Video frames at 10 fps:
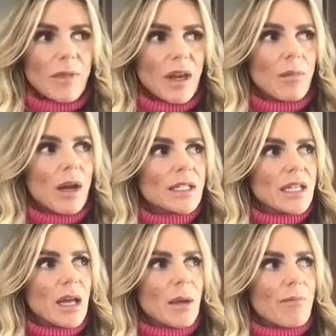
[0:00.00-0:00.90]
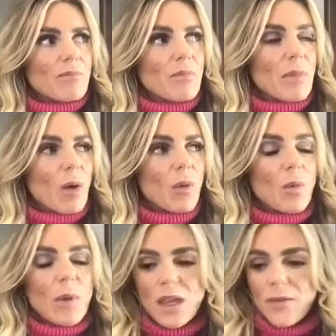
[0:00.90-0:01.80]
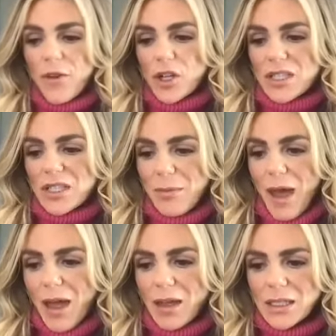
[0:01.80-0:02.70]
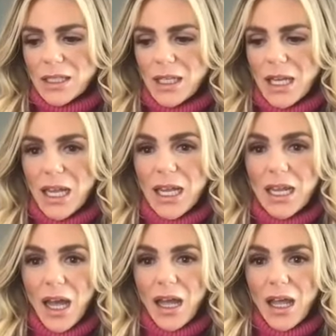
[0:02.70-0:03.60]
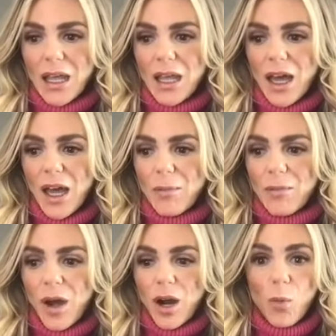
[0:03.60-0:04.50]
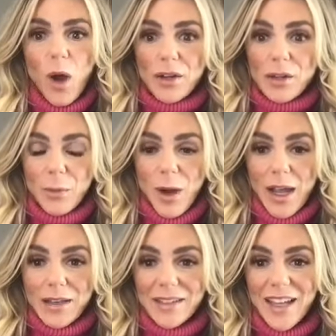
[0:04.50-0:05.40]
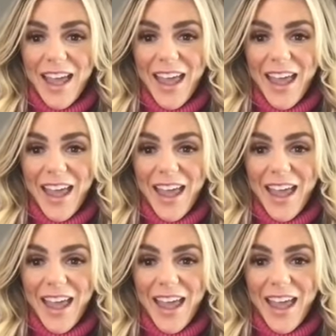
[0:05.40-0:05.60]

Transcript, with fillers: that i married to him but when we first met he and i um, are water and wine